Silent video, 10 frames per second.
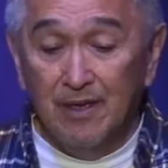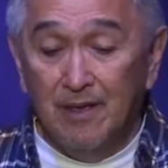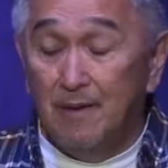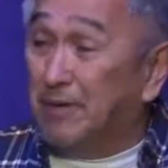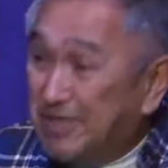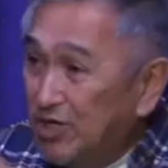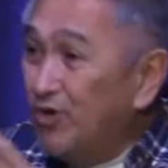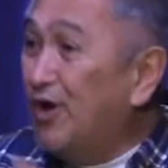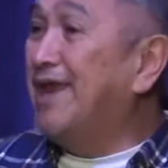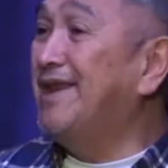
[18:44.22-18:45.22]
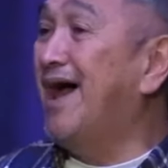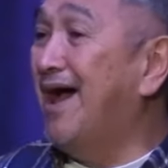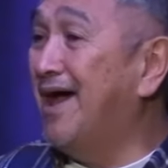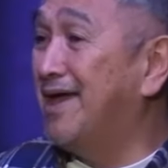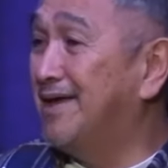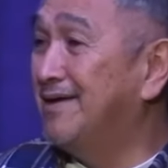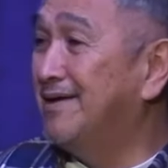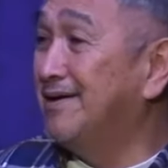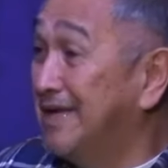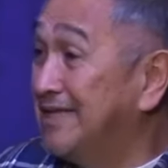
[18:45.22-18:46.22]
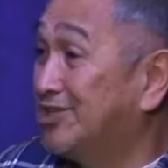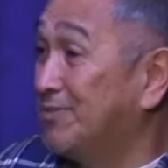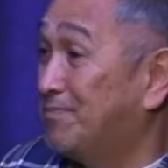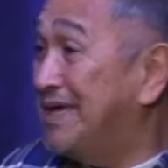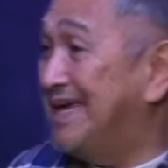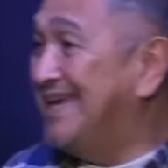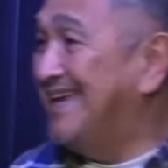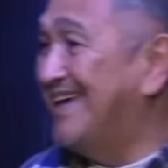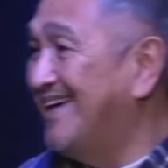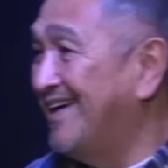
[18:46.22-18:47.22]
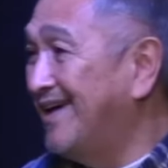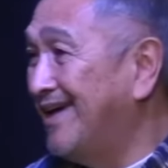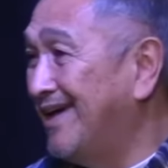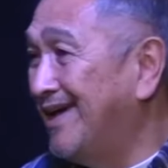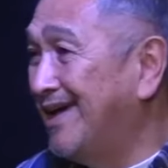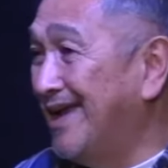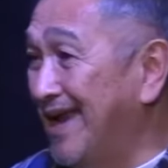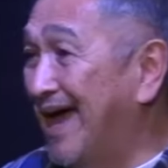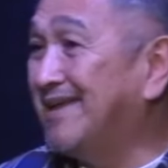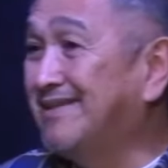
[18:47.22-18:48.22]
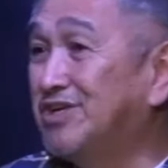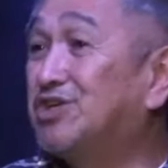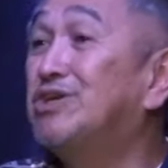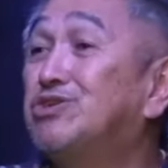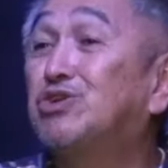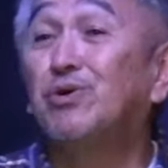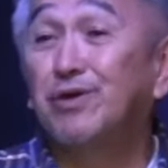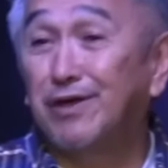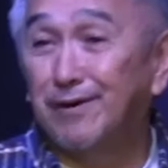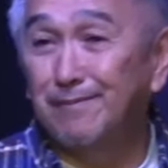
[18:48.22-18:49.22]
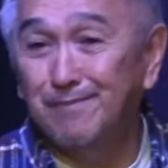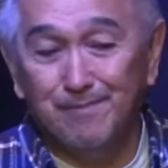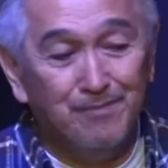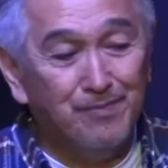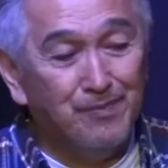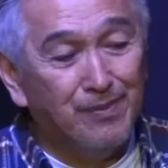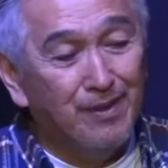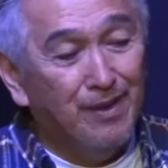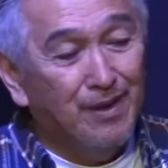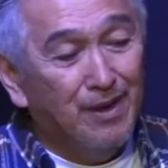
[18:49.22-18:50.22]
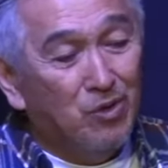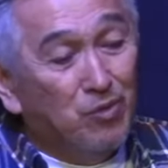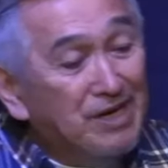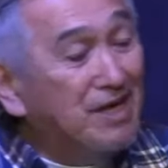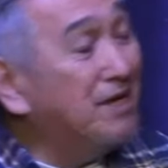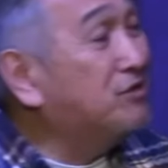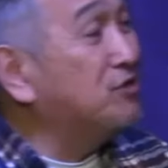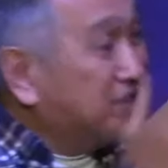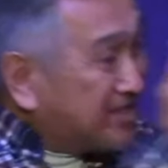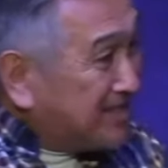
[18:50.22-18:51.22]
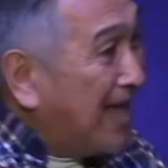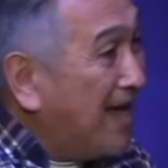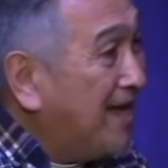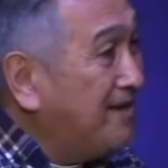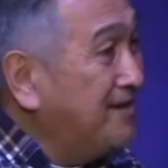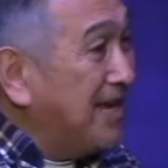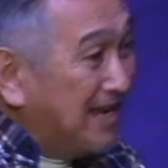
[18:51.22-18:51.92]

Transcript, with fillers: But you and I need to be like the centurion. We need to stand in